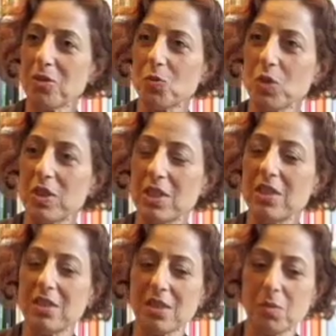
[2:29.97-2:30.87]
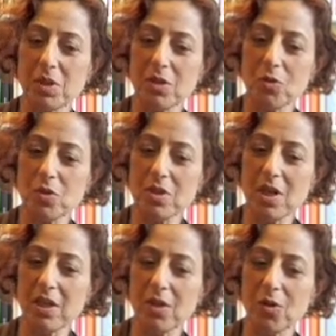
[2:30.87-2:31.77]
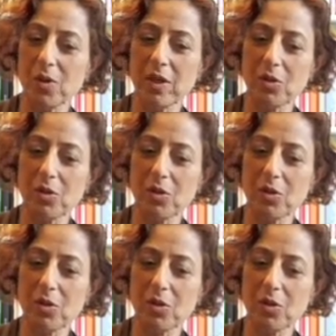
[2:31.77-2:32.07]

was easy, but it was like going